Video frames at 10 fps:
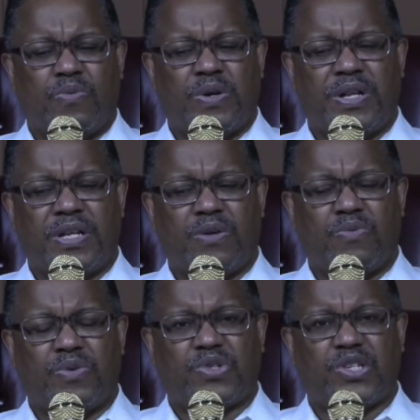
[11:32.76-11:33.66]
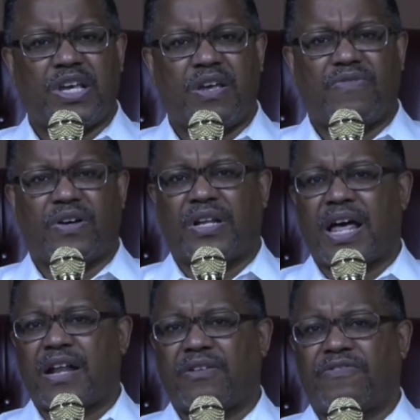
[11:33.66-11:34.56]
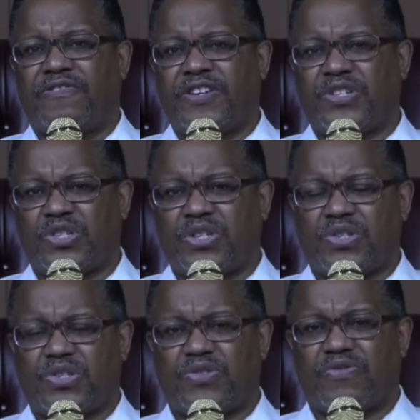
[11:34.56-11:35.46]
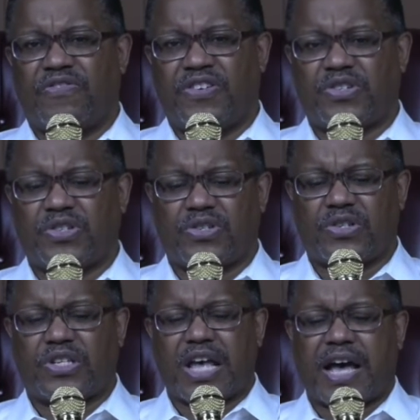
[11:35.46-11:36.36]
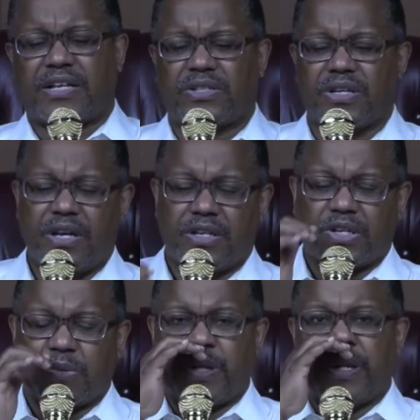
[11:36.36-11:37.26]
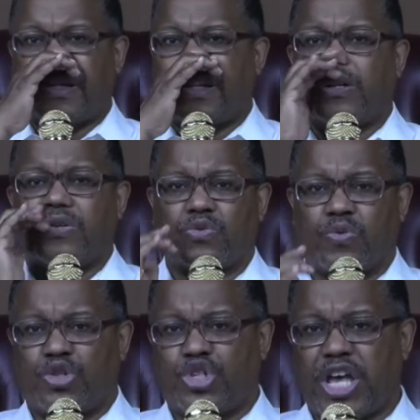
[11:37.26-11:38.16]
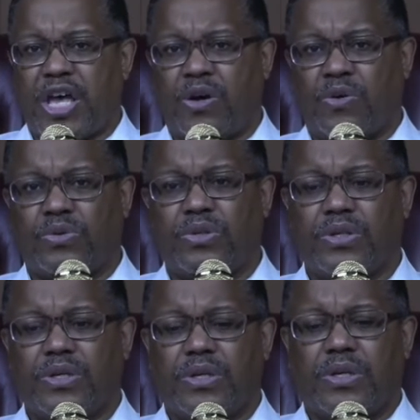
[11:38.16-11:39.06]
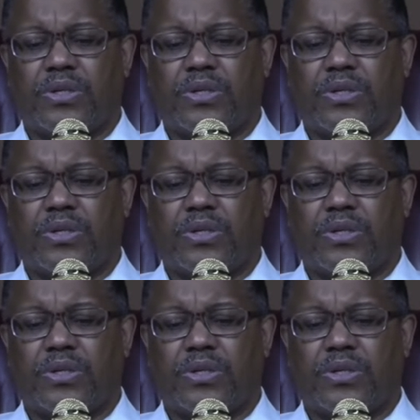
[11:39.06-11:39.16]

really received a lot of vicious, vicious attacks. Some of their leaders were jailed. Mm-hmm.